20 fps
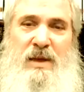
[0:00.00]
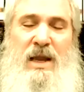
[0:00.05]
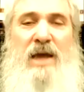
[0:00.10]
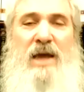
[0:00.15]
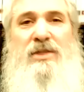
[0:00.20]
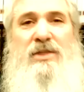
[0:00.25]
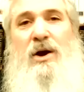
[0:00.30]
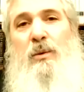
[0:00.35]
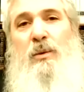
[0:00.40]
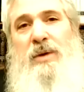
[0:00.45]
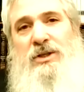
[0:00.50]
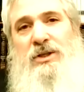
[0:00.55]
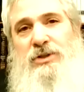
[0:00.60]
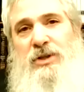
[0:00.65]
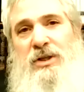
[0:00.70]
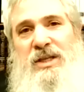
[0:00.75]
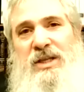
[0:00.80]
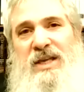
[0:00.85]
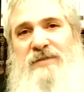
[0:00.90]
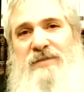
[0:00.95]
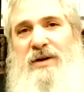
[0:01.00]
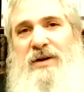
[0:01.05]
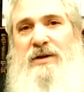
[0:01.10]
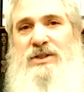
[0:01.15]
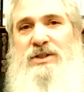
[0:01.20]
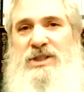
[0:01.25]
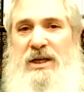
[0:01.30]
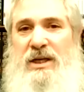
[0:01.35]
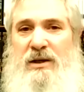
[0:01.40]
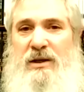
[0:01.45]
that we should give
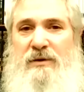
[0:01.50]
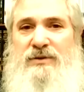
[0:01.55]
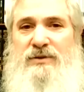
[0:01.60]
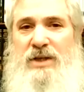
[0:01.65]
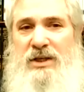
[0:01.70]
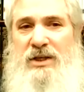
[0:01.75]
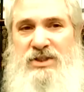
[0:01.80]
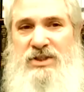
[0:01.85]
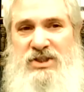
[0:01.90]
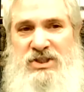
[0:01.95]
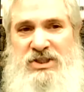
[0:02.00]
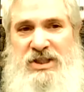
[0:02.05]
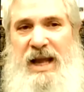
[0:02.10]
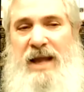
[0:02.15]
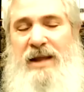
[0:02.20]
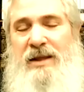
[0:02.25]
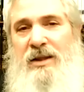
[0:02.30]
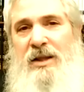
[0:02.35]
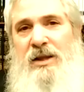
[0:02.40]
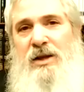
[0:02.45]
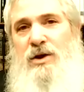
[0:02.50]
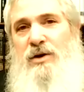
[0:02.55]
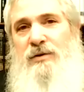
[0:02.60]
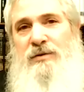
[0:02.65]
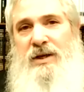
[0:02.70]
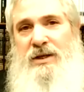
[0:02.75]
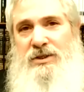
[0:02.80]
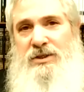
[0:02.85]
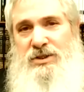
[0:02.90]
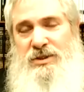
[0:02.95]
ourselves a standing
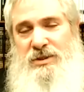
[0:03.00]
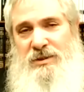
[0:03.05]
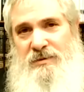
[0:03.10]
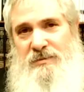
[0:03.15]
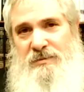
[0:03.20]
ovation